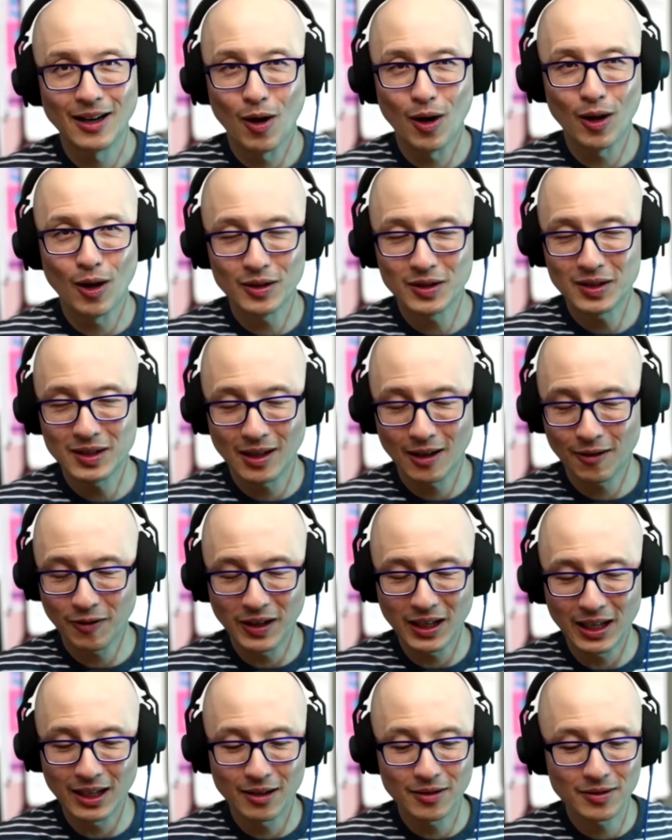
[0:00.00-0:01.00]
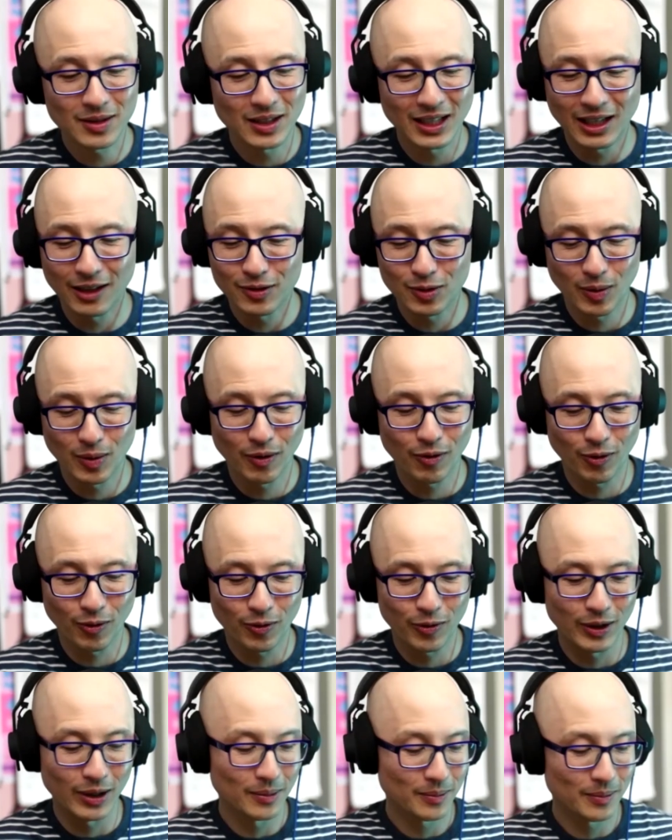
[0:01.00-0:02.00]
All the stuff he gives away for
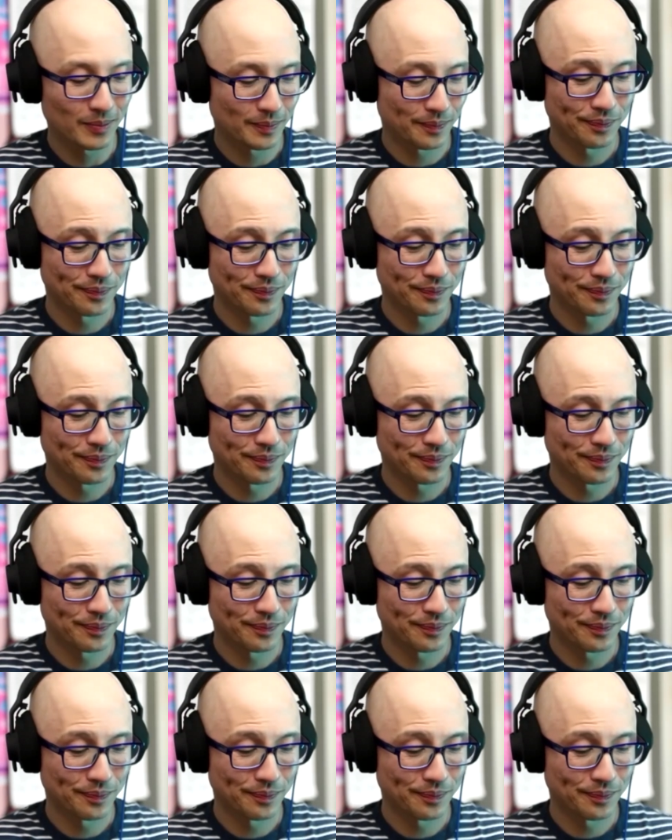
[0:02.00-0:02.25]
free.